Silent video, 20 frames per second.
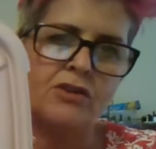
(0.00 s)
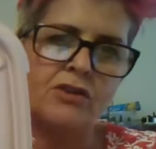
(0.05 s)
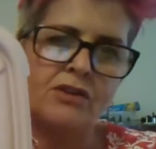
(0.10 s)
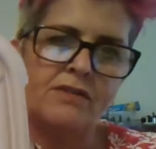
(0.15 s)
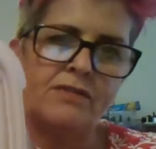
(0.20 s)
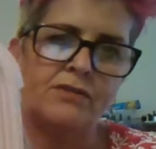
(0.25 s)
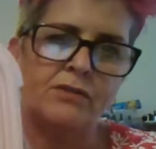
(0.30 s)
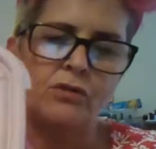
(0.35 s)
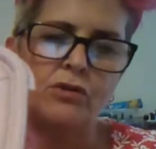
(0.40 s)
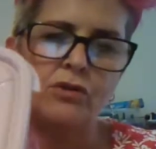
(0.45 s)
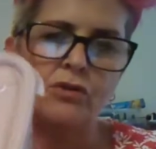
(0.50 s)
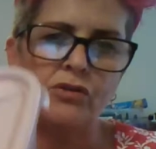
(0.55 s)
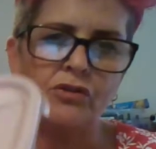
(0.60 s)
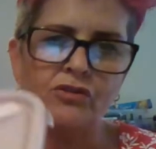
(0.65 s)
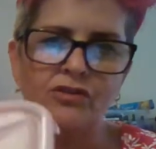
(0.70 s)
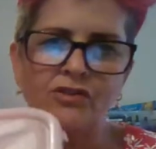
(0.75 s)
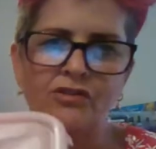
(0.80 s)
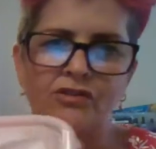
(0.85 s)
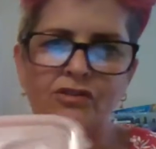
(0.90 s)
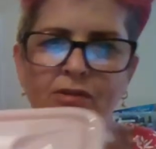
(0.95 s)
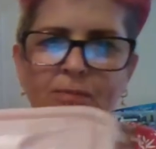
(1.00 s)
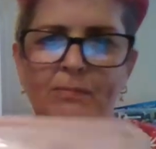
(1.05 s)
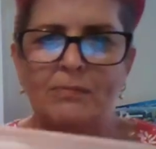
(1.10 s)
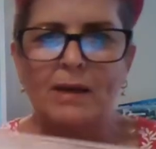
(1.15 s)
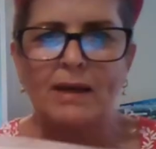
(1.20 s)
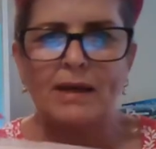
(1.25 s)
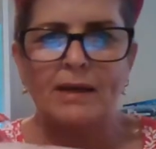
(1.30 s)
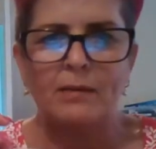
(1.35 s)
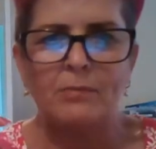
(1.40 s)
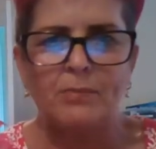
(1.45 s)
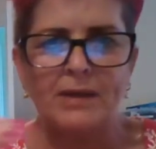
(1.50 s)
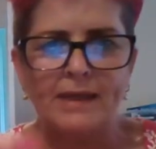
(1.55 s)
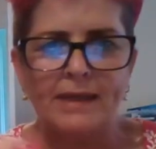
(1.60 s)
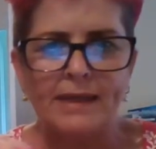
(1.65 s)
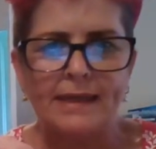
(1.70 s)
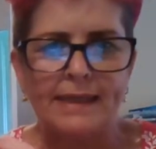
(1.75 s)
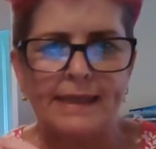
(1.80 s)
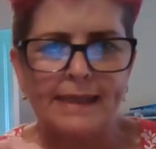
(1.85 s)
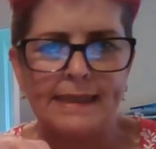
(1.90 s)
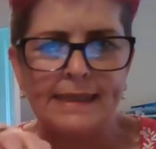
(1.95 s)
different colours. This is a pale pink
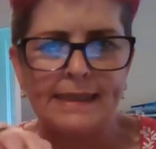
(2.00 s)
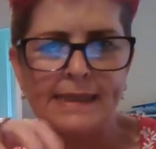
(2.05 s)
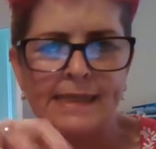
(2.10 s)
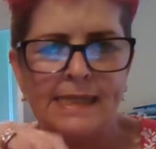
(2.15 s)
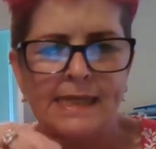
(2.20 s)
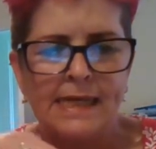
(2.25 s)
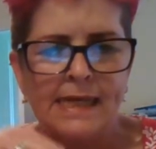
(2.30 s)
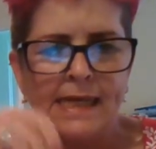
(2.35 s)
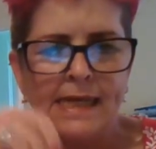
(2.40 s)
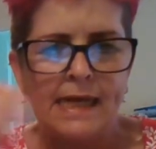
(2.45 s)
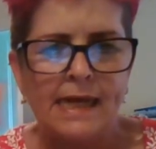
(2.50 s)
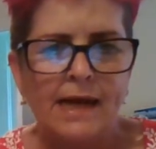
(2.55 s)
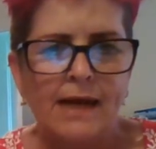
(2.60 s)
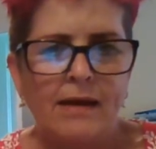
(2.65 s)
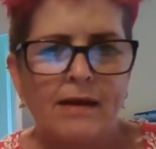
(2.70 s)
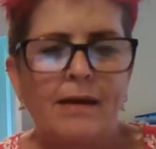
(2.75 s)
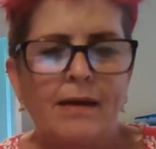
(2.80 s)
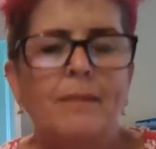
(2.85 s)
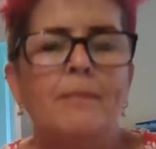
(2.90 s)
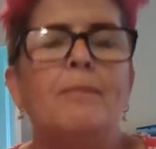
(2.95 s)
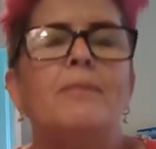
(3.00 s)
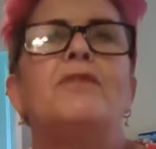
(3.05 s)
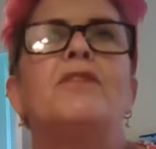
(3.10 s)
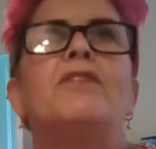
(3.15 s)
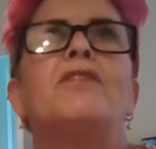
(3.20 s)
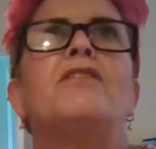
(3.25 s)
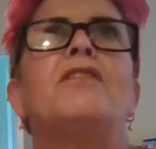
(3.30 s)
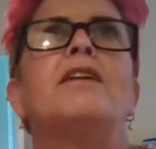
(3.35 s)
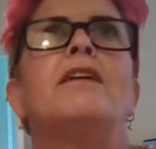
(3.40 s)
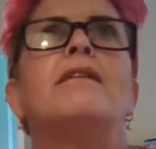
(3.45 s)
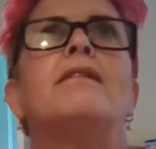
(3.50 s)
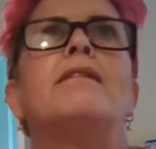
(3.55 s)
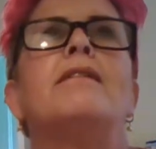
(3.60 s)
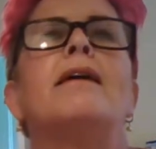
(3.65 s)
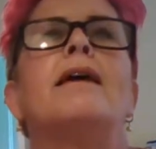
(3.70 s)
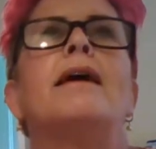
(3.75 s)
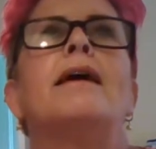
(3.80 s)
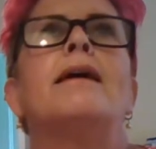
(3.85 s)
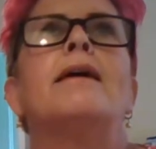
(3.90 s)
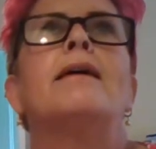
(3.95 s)
lid.
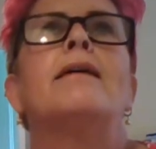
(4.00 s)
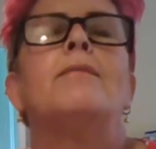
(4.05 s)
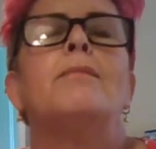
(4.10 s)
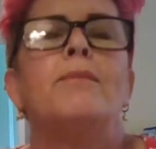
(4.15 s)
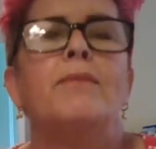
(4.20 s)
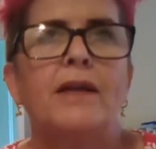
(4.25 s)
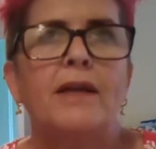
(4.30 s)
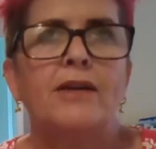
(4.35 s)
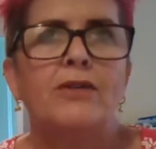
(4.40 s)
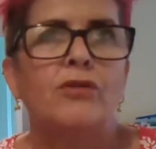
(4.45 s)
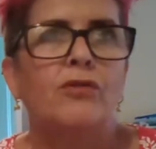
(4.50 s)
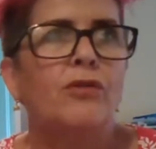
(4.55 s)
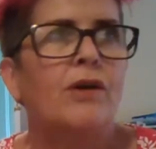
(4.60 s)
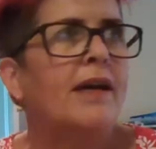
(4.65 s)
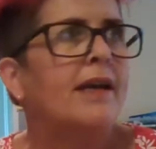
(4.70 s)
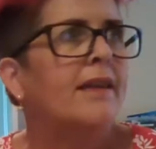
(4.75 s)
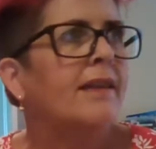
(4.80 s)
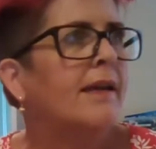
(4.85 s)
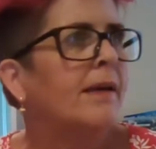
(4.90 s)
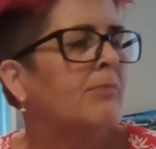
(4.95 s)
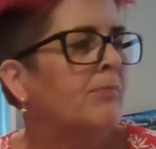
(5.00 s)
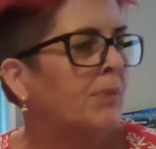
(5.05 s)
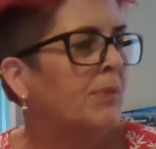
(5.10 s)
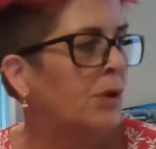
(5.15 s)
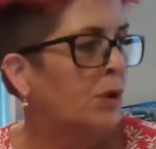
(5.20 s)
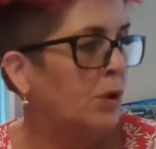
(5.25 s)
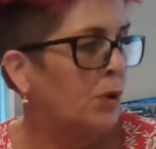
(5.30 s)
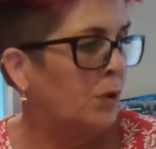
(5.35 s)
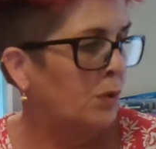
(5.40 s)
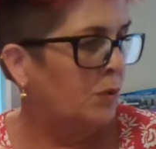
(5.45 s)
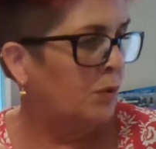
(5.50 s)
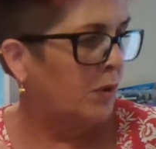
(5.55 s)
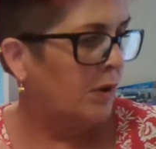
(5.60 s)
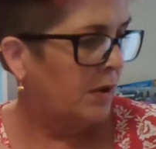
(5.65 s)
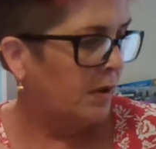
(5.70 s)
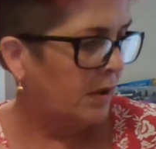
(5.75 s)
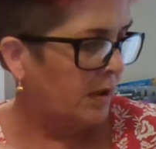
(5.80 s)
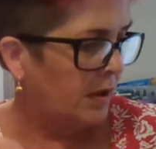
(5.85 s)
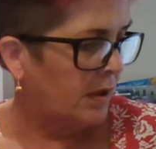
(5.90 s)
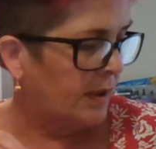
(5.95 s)
They had grey, they had blue,
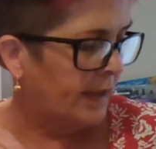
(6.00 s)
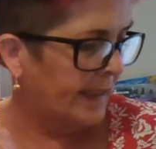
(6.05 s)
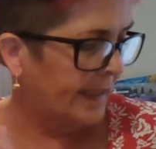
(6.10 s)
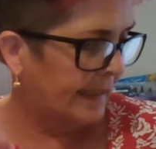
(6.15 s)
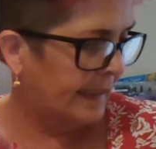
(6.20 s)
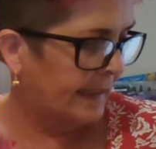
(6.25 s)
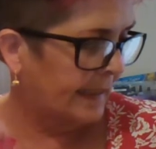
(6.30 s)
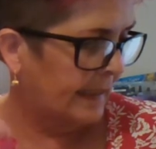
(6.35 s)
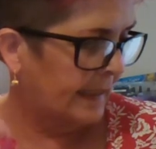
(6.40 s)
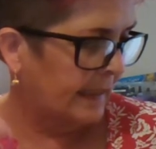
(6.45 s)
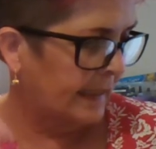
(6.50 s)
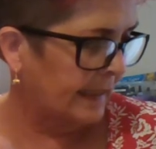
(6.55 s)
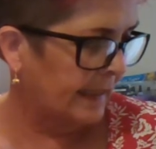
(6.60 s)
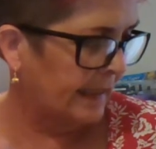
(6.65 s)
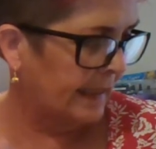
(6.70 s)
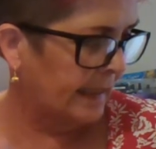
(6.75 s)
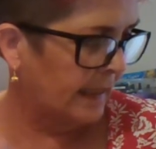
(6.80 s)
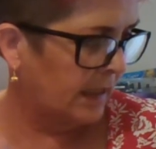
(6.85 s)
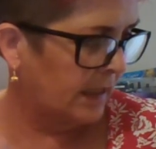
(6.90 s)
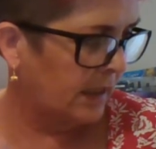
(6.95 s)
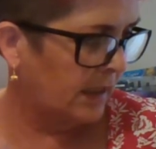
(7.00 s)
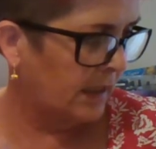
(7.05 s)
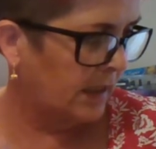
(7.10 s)
they had clear.